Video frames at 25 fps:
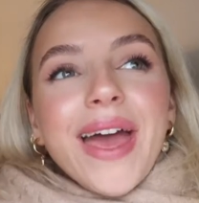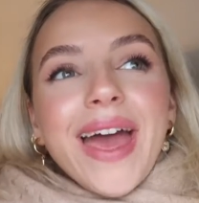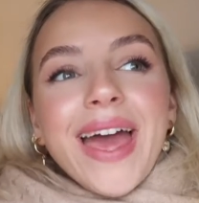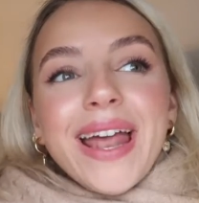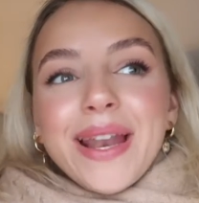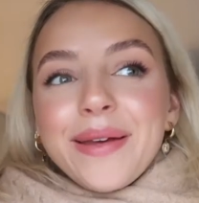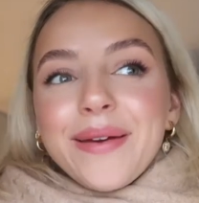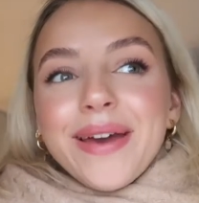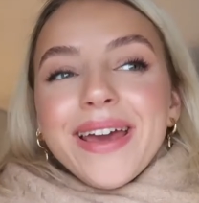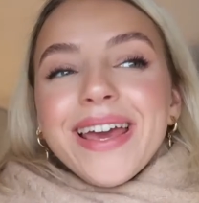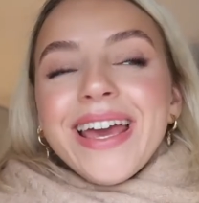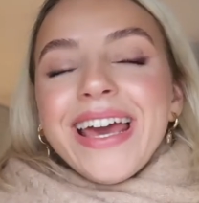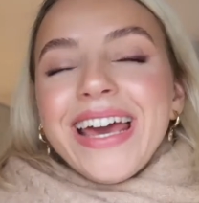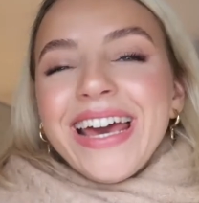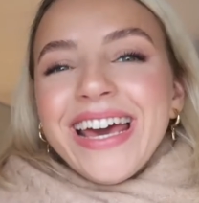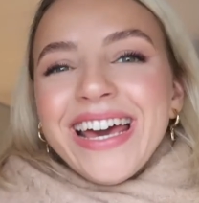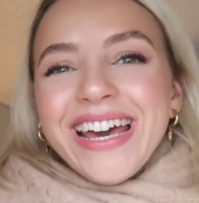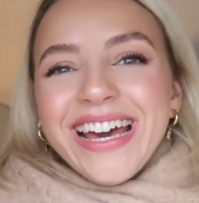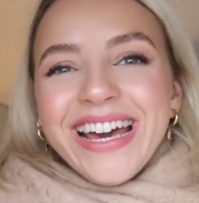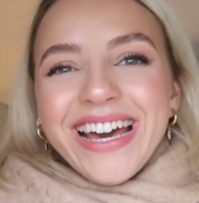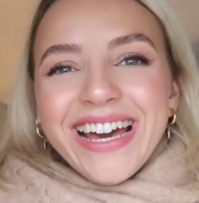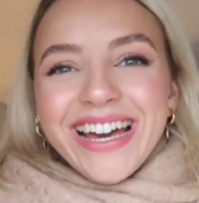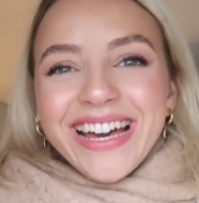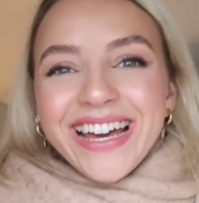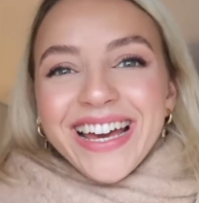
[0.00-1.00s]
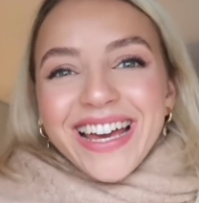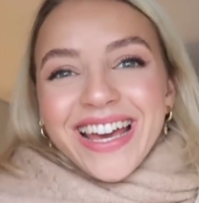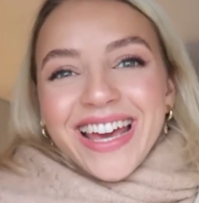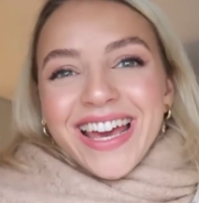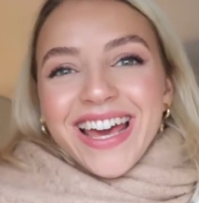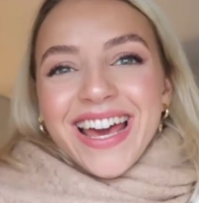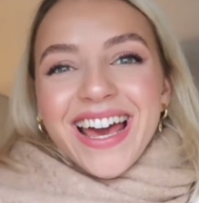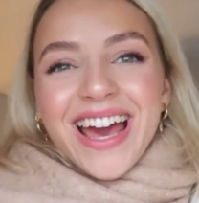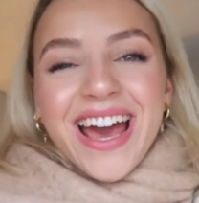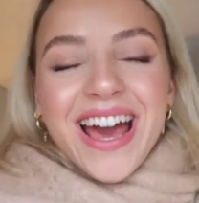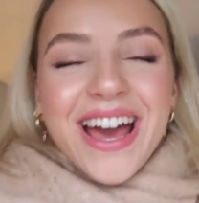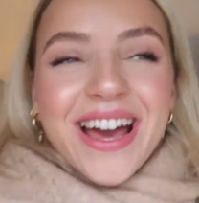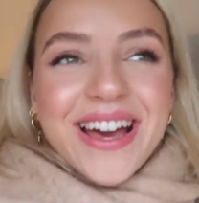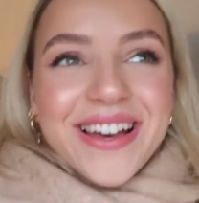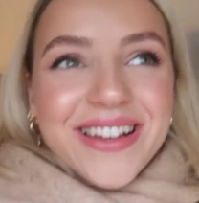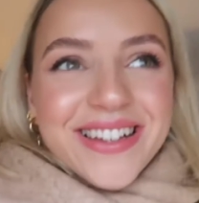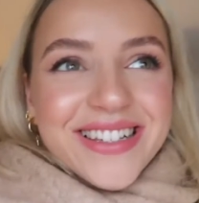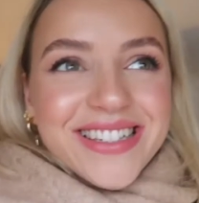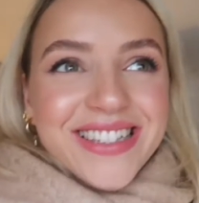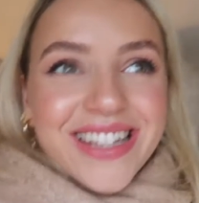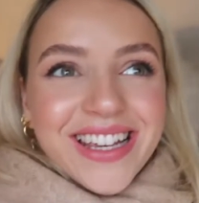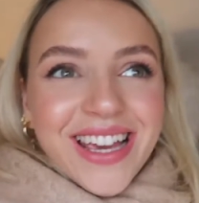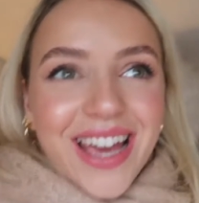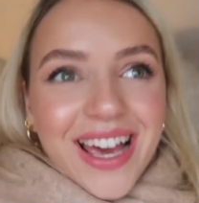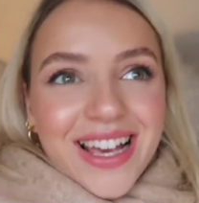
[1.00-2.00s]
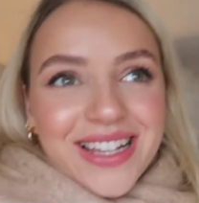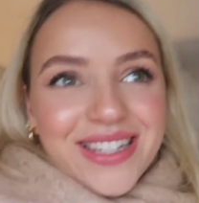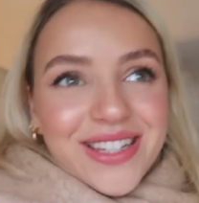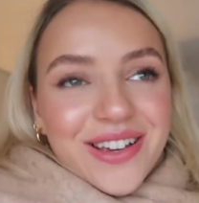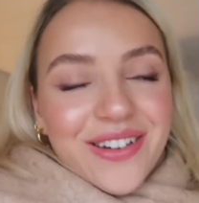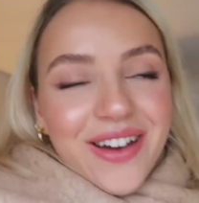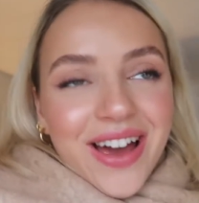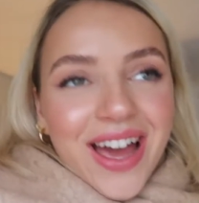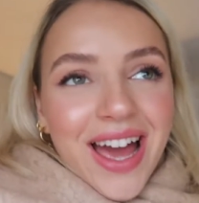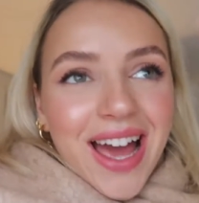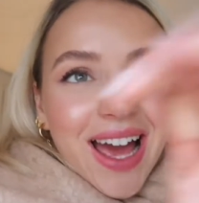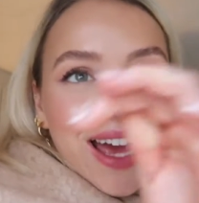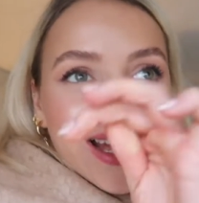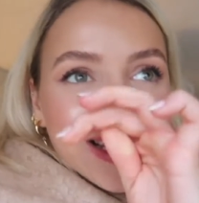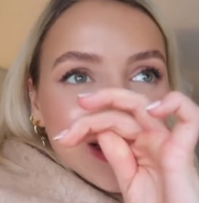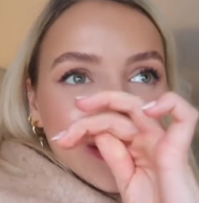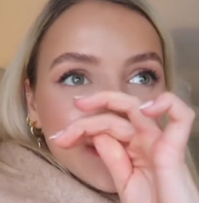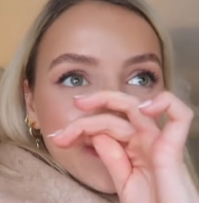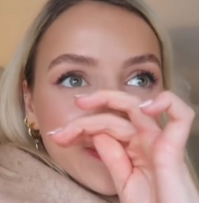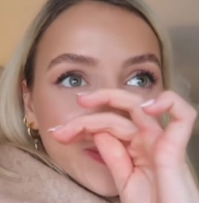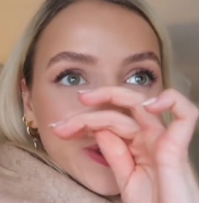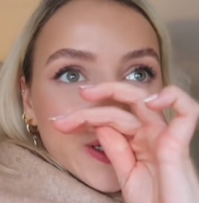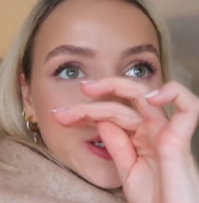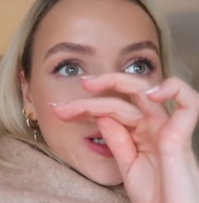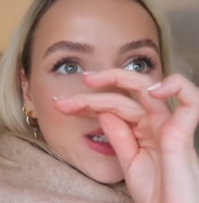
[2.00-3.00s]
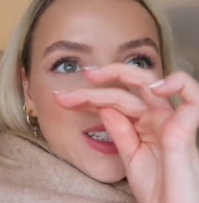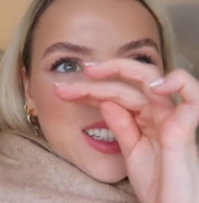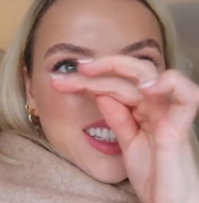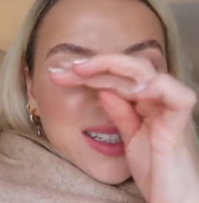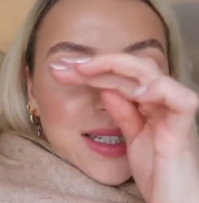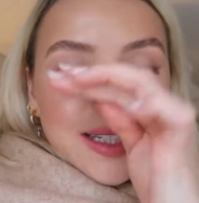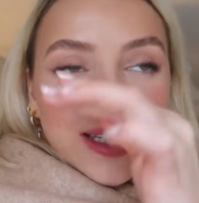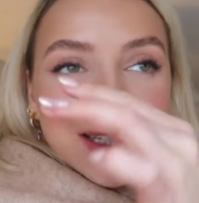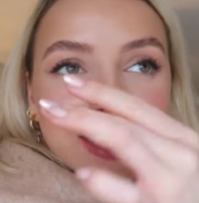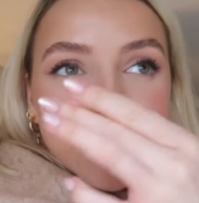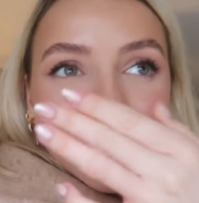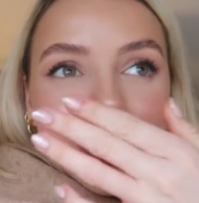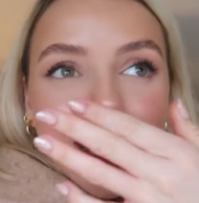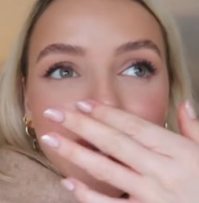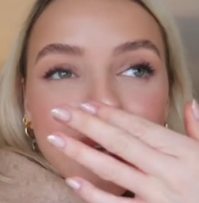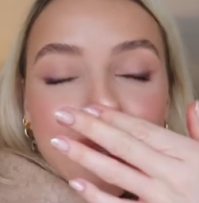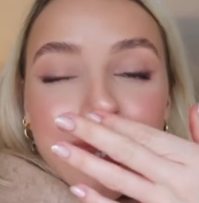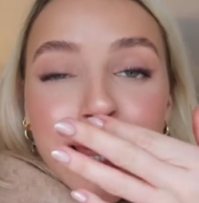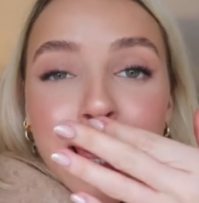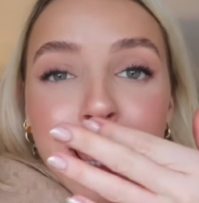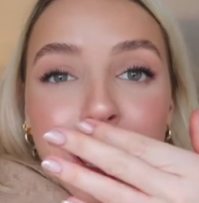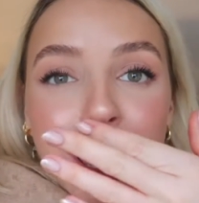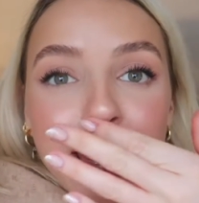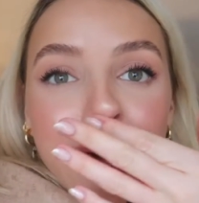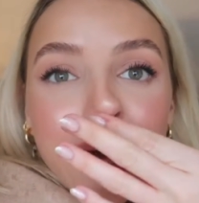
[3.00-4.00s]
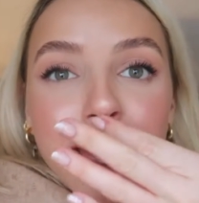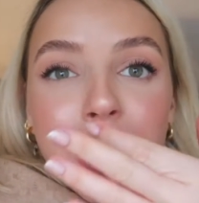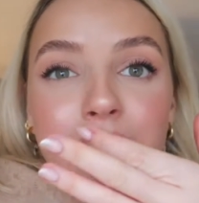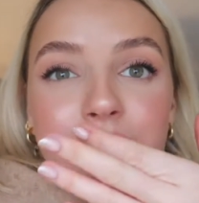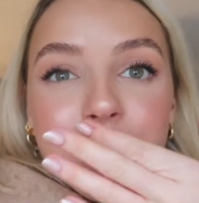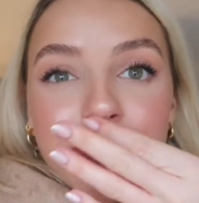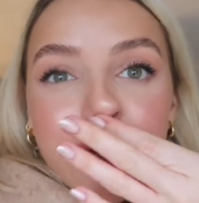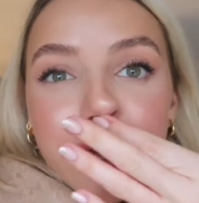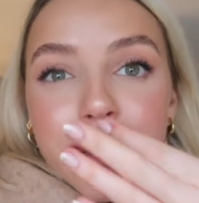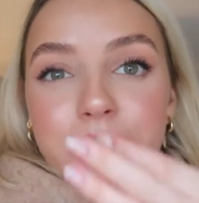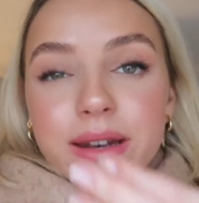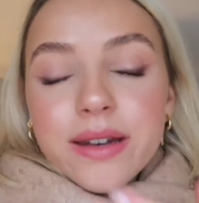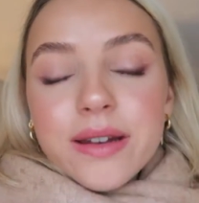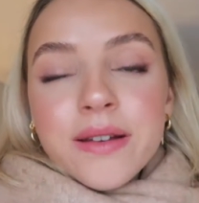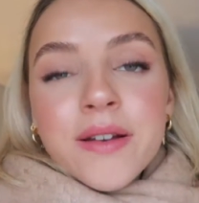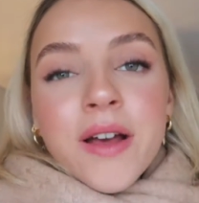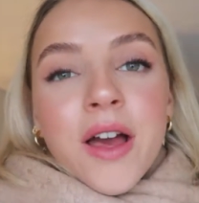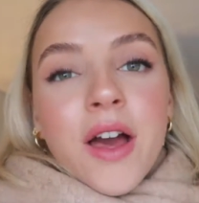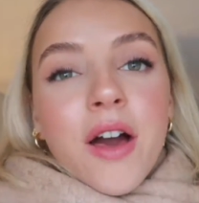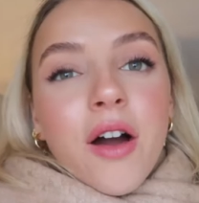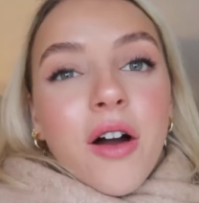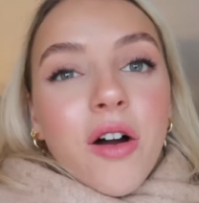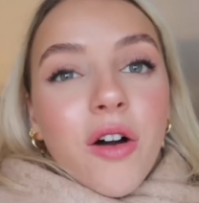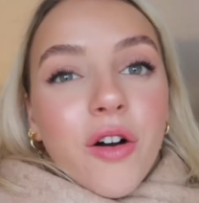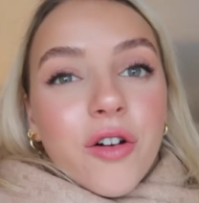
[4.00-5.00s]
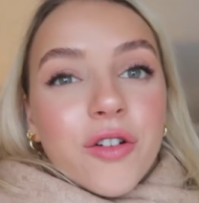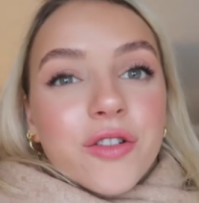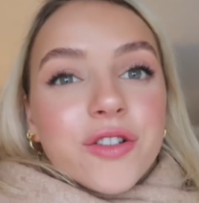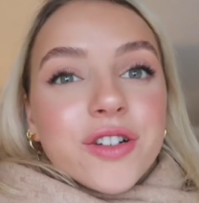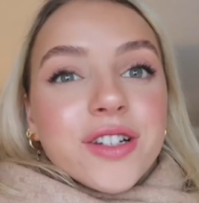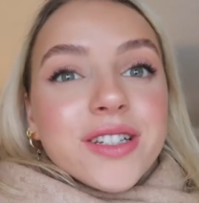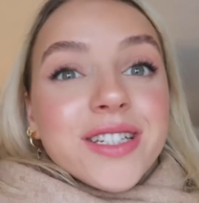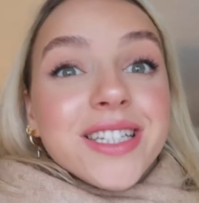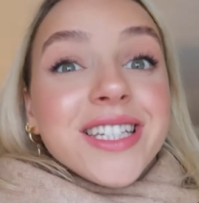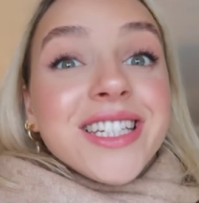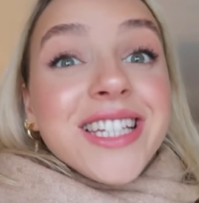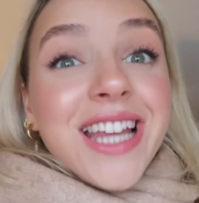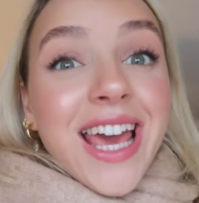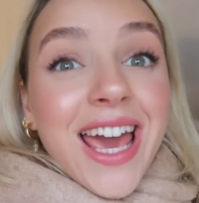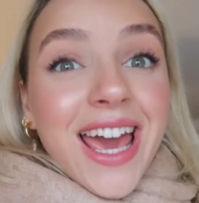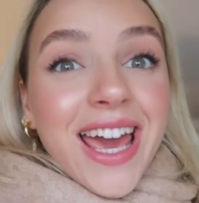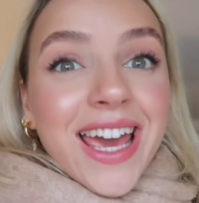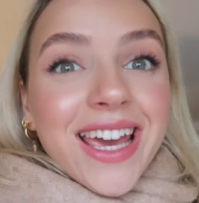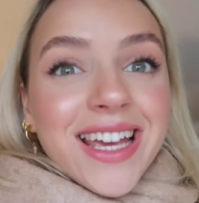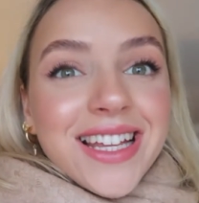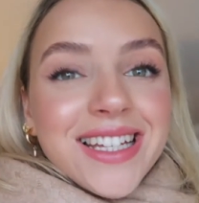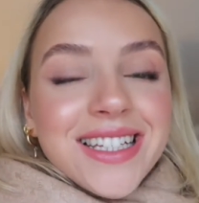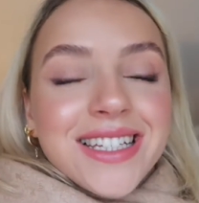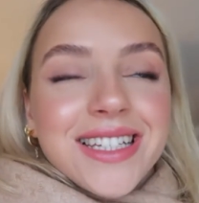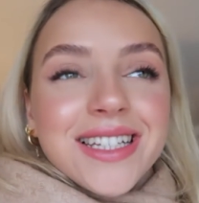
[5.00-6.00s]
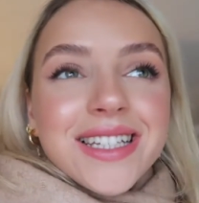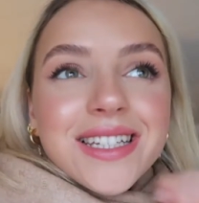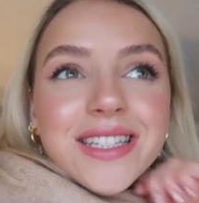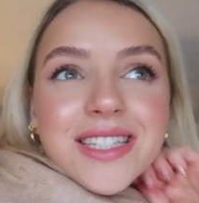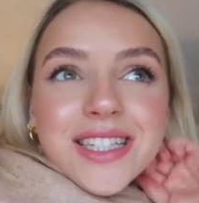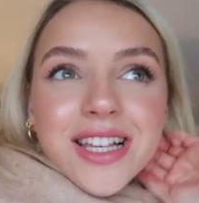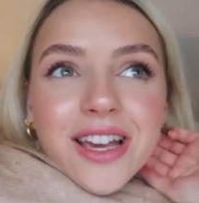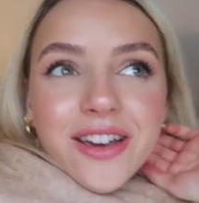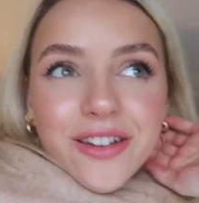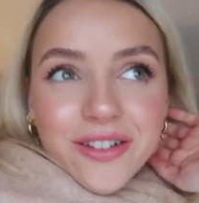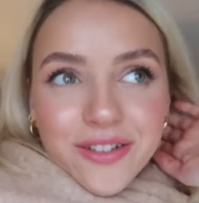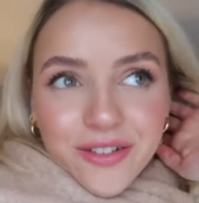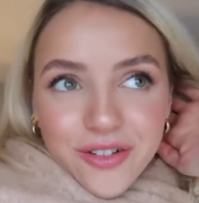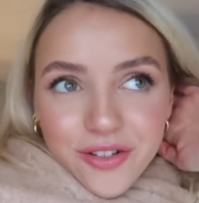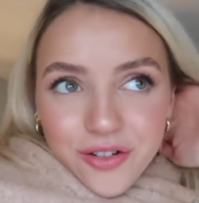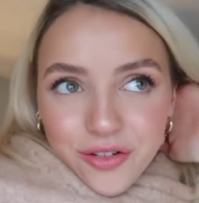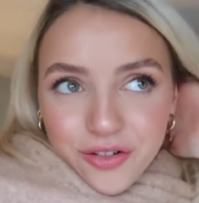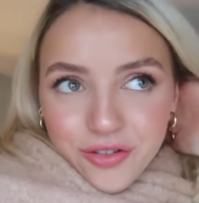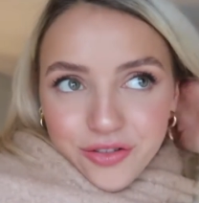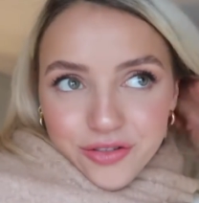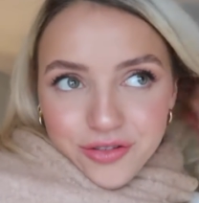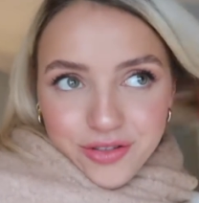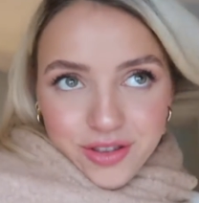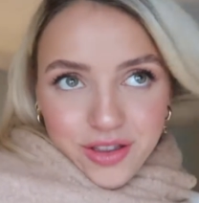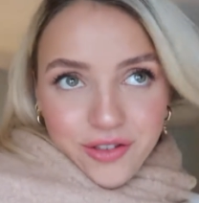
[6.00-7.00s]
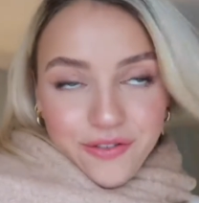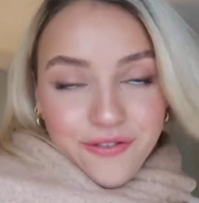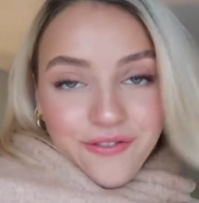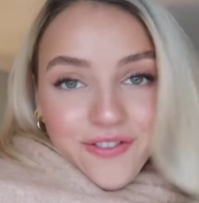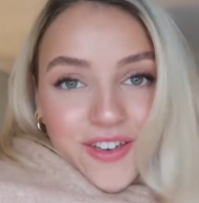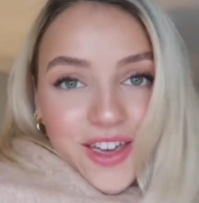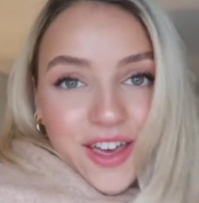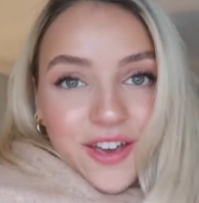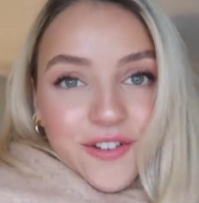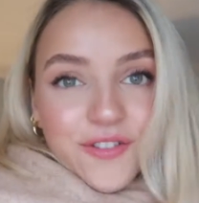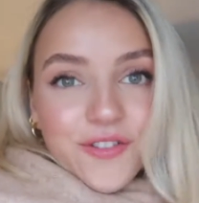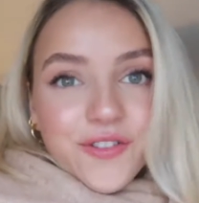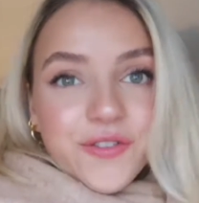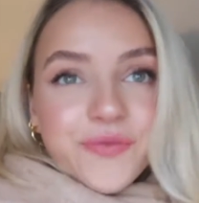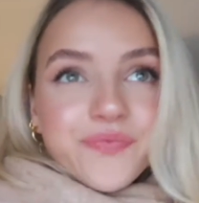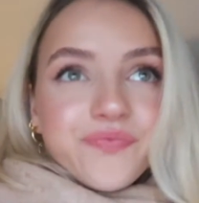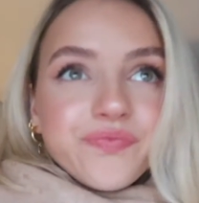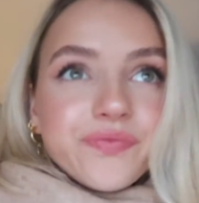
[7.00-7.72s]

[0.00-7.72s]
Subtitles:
Anyway, so I had booked to stay there, and then on today, so on the 5th,